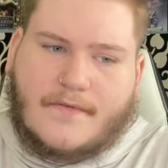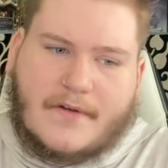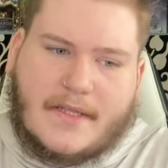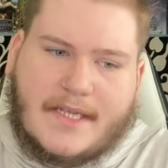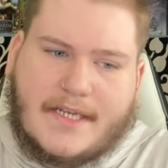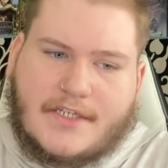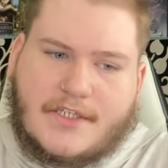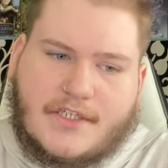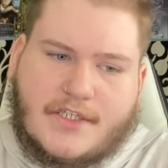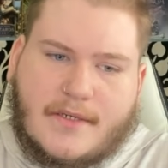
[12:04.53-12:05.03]
the
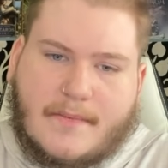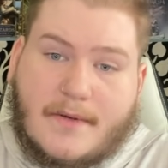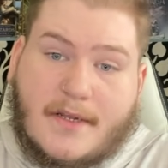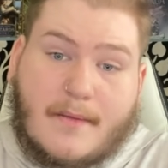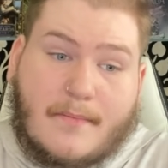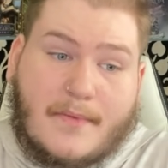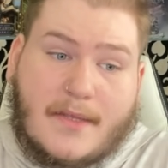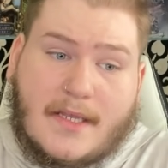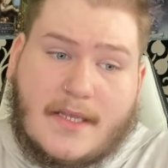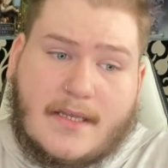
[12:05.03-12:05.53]
relationship
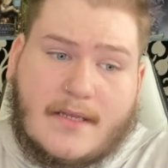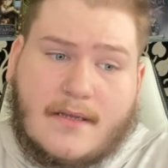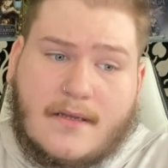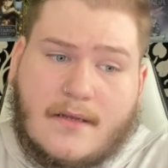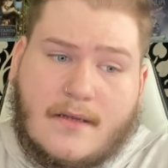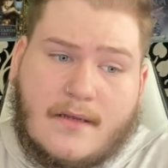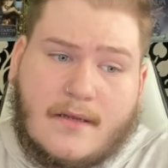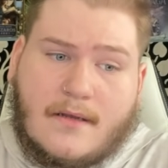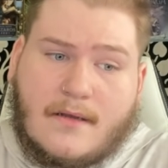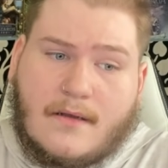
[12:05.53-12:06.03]
going to be
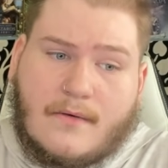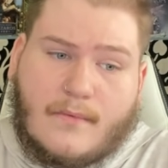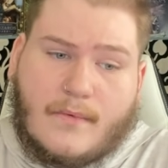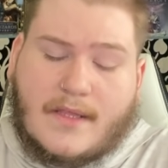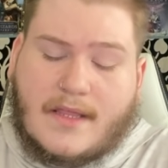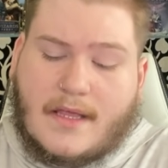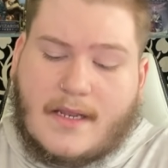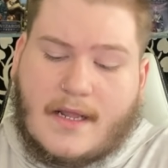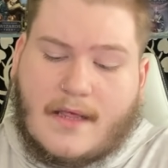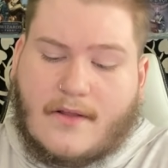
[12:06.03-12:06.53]

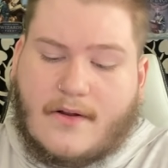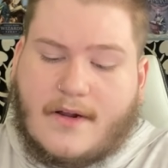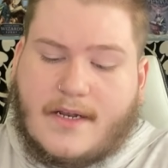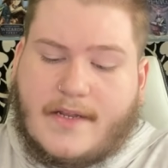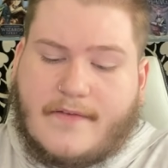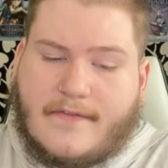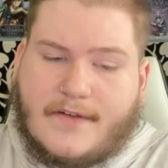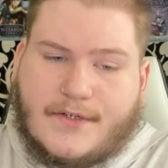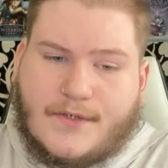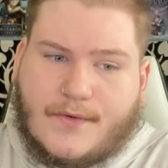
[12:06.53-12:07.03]
with another
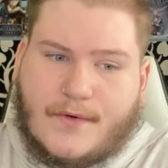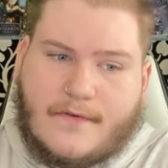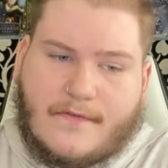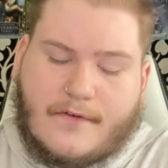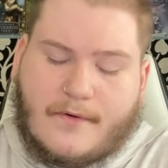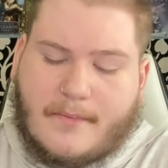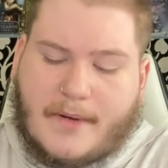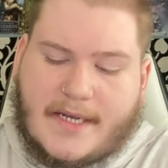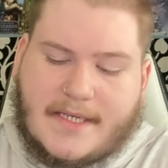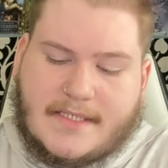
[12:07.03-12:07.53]
individual
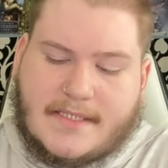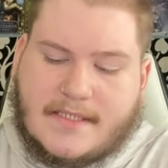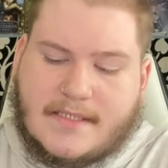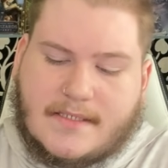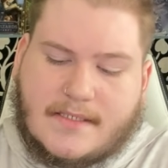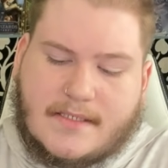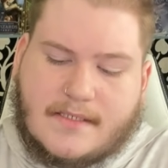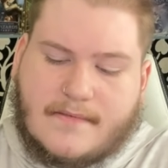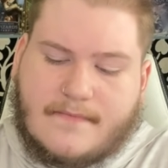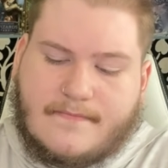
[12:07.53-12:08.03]
for
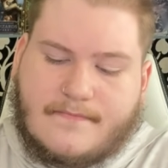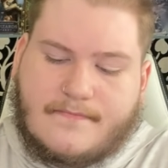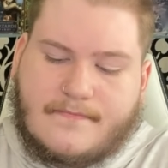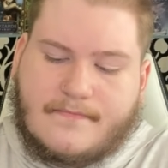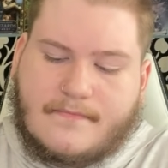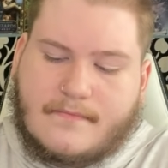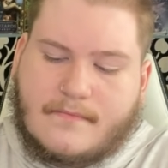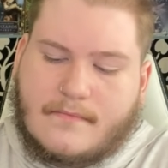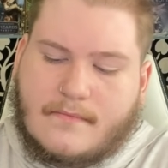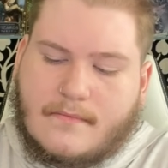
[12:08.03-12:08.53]
Pisces?
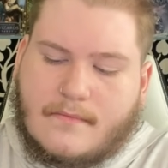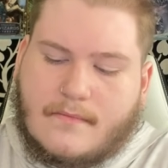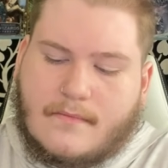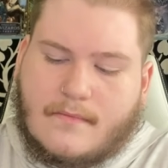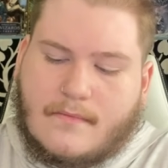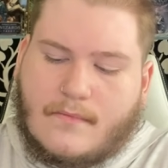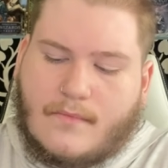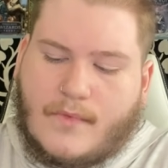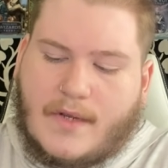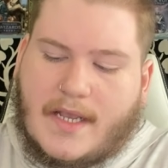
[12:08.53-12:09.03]

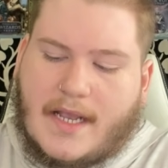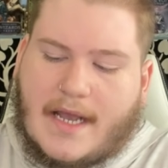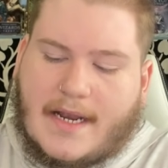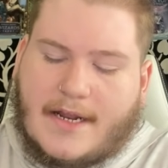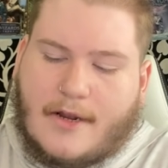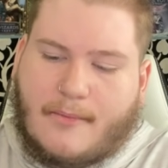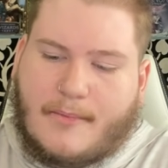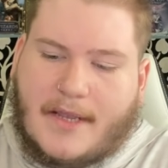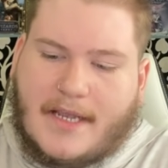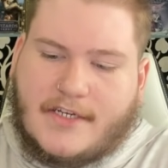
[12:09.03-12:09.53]
We got
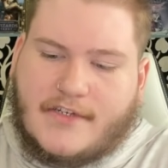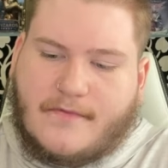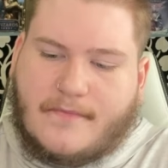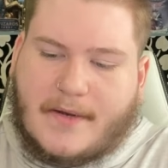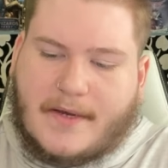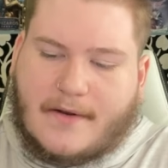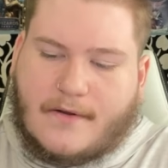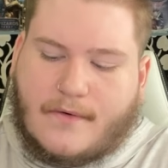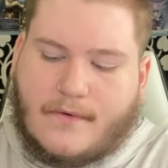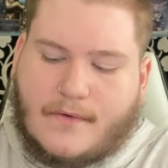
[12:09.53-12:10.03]
here Page of
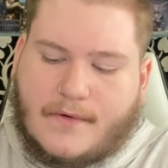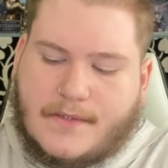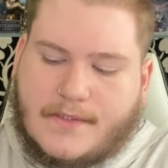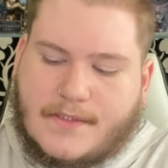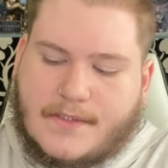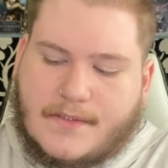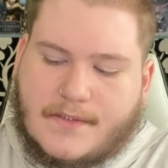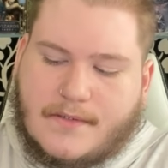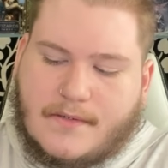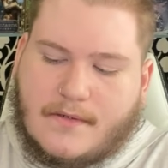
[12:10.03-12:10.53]

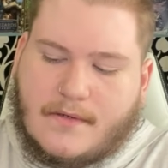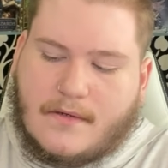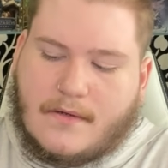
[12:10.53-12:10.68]
Pentacles,